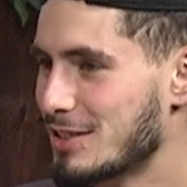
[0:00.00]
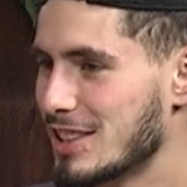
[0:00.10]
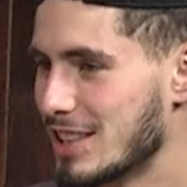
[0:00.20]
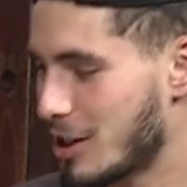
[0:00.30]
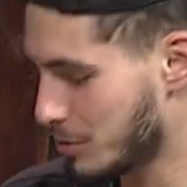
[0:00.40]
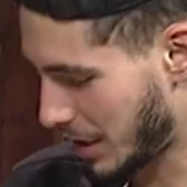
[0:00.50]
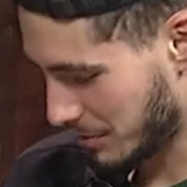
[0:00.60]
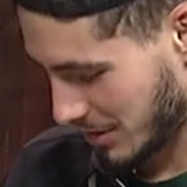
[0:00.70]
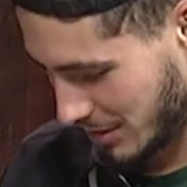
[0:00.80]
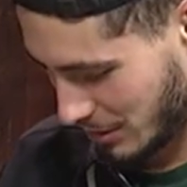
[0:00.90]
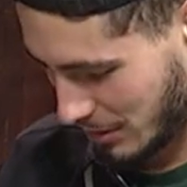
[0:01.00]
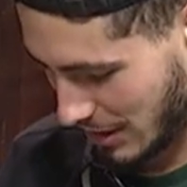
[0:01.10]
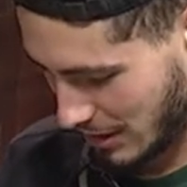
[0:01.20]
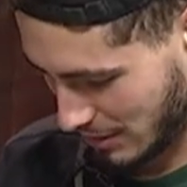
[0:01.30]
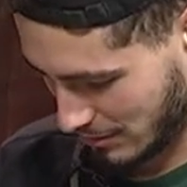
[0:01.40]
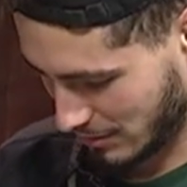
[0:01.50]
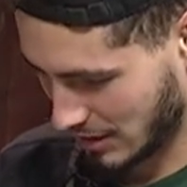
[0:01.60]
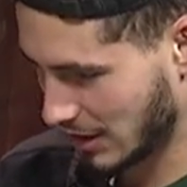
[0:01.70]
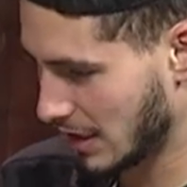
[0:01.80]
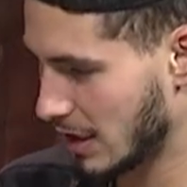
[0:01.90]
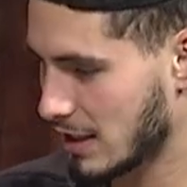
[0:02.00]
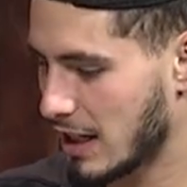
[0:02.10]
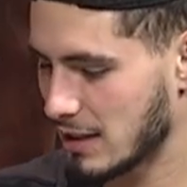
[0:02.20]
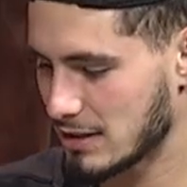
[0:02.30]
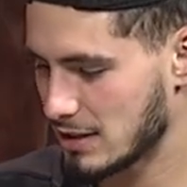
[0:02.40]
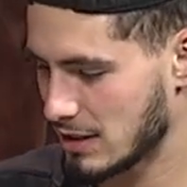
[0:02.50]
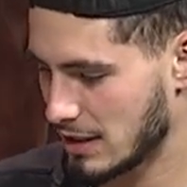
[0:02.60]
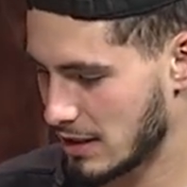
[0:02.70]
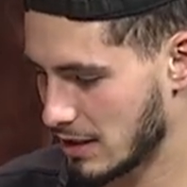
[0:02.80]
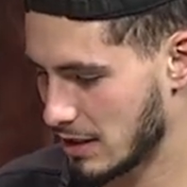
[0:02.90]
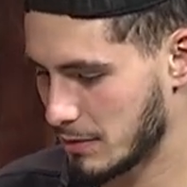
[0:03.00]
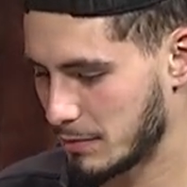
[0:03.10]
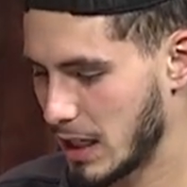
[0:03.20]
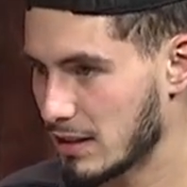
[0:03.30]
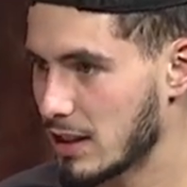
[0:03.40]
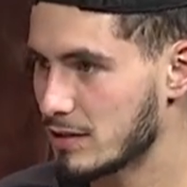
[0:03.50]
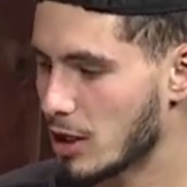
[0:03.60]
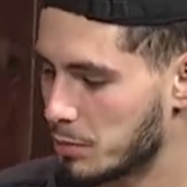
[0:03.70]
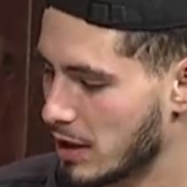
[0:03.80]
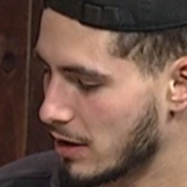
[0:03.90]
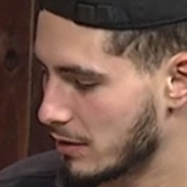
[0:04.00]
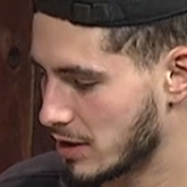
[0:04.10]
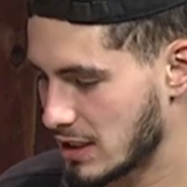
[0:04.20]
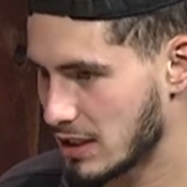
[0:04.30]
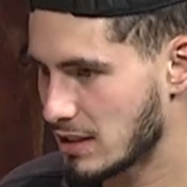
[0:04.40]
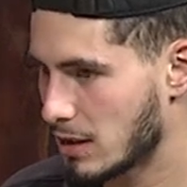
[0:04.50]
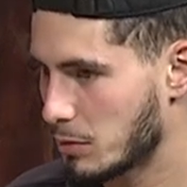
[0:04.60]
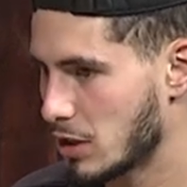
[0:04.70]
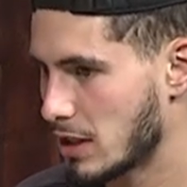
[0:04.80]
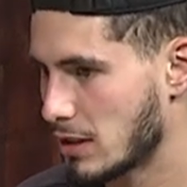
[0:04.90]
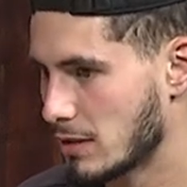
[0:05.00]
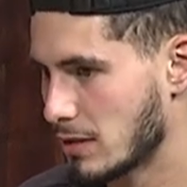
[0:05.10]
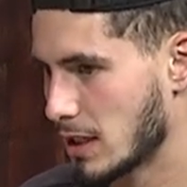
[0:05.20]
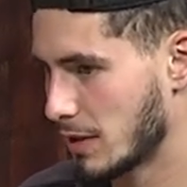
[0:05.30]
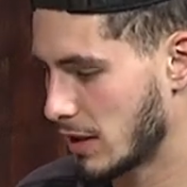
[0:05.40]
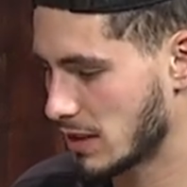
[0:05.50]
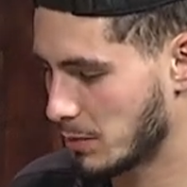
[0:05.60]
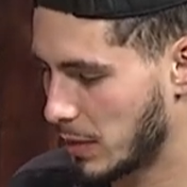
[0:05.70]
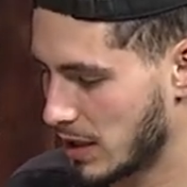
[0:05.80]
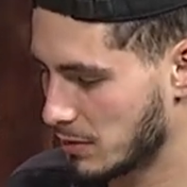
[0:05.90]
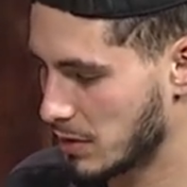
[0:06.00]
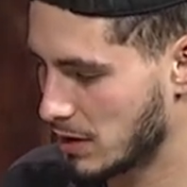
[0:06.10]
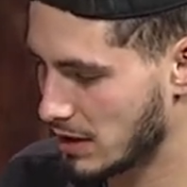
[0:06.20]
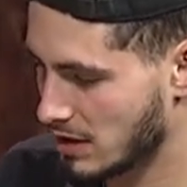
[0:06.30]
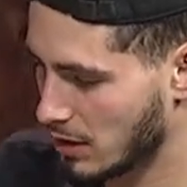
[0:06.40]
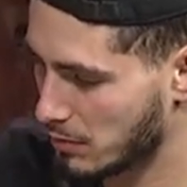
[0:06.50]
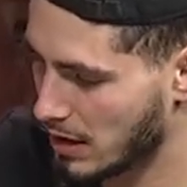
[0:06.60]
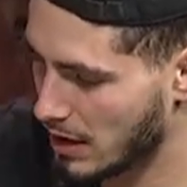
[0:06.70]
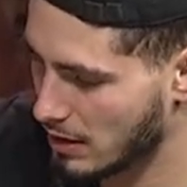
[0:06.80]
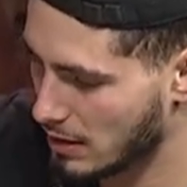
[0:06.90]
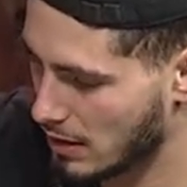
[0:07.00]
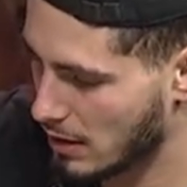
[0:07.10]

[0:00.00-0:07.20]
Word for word: I don't really know what I want to do yet. Once I get out of college, um, I'd love to go play overseas somewhere if that's a possibility someday.